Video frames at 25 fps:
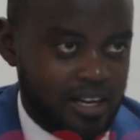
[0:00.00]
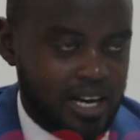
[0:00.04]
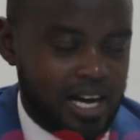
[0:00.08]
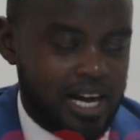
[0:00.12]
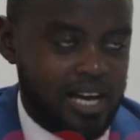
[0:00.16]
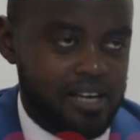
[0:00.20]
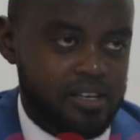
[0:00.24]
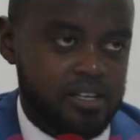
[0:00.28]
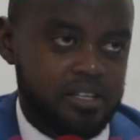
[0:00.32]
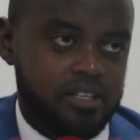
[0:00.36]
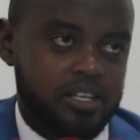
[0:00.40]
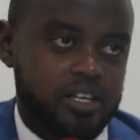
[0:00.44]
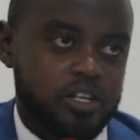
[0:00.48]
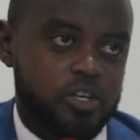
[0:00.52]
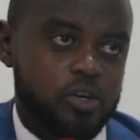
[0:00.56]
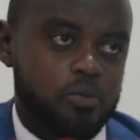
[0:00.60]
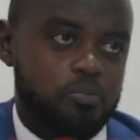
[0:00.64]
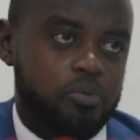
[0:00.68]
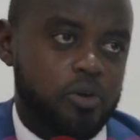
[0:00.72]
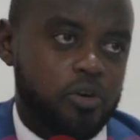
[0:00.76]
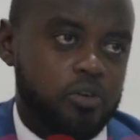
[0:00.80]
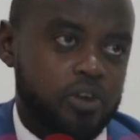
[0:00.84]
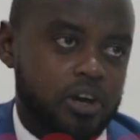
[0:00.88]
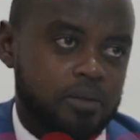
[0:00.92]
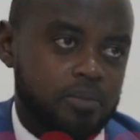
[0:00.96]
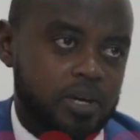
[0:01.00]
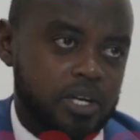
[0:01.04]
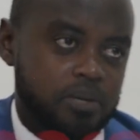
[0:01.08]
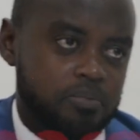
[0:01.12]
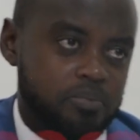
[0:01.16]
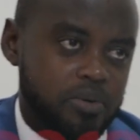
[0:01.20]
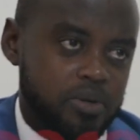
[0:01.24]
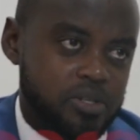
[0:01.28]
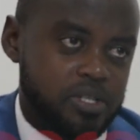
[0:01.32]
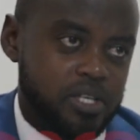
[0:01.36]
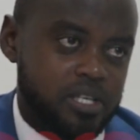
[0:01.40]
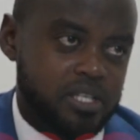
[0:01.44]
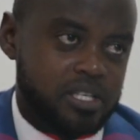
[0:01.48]
And in the new procurement
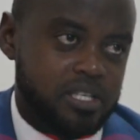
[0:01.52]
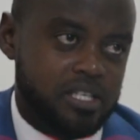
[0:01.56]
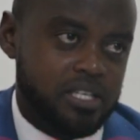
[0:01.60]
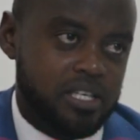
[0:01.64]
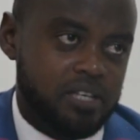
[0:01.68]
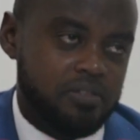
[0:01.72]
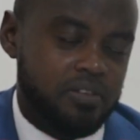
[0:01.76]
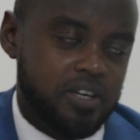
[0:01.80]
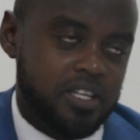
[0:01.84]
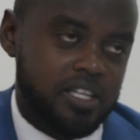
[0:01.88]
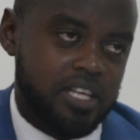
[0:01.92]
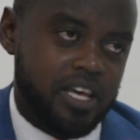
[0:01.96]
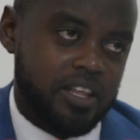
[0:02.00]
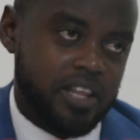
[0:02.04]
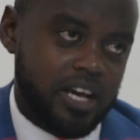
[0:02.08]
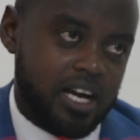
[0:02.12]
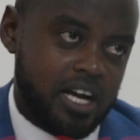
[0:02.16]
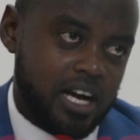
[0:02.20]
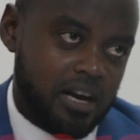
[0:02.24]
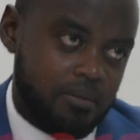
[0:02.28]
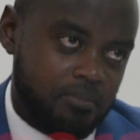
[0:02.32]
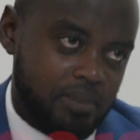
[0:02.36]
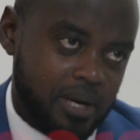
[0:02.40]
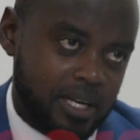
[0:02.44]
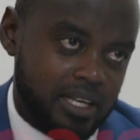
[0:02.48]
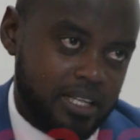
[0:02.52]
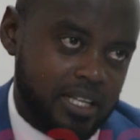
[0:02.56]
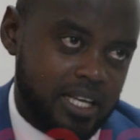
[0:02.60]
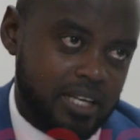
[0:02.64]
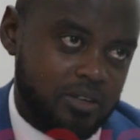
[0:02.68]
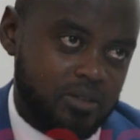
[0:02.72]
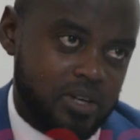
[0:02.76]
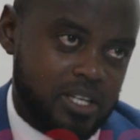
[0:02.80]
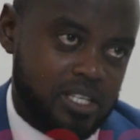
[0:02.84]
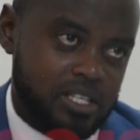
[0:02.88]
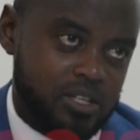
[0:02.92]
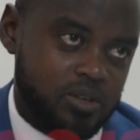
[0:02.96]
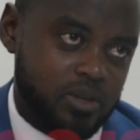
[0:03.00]
process, even the other company that
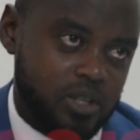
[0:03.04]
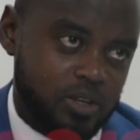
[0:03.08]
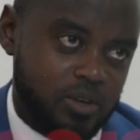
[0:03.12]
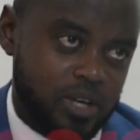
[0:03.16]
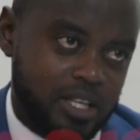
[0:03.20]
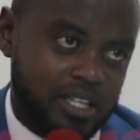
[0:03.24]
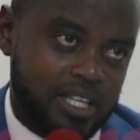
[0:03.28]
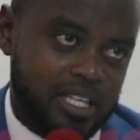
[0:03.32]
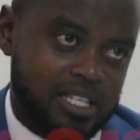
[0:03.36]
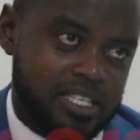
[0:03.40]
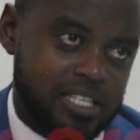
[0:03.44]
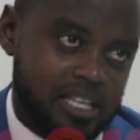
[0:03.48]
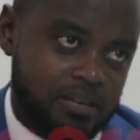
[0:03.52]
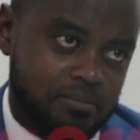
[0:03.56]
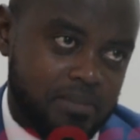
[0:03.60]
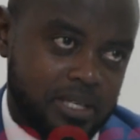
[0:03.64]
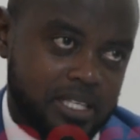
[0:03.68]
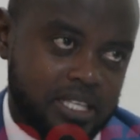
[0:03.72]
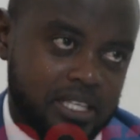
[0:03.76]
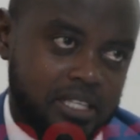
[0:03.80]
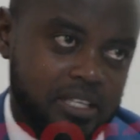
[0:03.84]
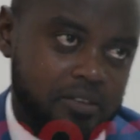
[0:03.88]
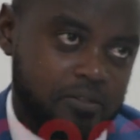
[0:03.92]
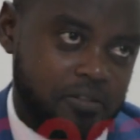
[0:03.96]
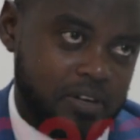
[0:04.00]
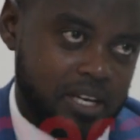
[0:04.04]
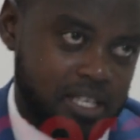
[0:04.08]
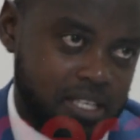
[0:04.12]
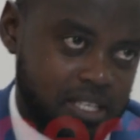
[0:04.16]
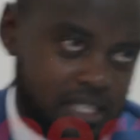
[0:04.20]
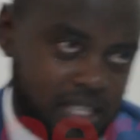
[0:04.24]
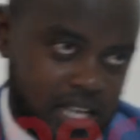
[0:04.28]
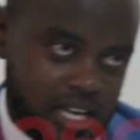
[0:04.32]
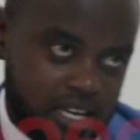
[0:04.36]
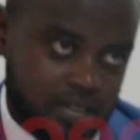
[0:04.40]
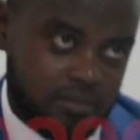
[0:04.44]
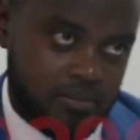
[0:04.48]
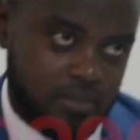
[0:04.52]
was the only one that submitted the first
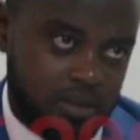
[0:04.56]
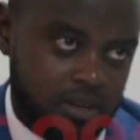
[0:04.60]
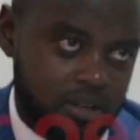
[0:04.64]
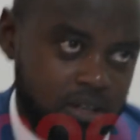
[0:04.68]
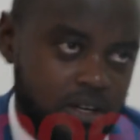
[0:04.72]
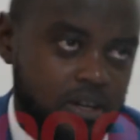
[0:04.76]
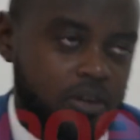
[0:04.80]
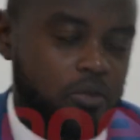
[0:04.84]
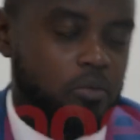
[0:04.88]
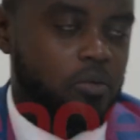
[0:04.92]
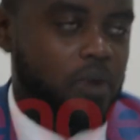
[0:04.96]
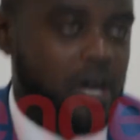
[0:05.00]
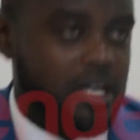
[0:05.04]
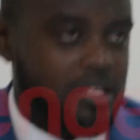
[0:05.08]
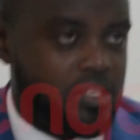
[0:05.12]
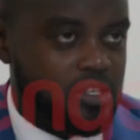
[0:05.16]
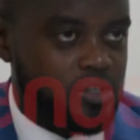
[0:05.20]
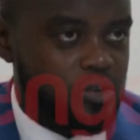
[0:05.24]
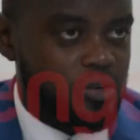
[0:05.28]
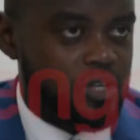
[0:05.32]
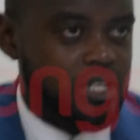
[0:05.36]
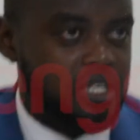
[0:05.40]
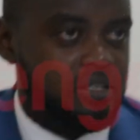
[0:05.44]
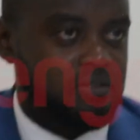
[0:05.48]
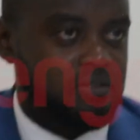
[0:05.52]
time was not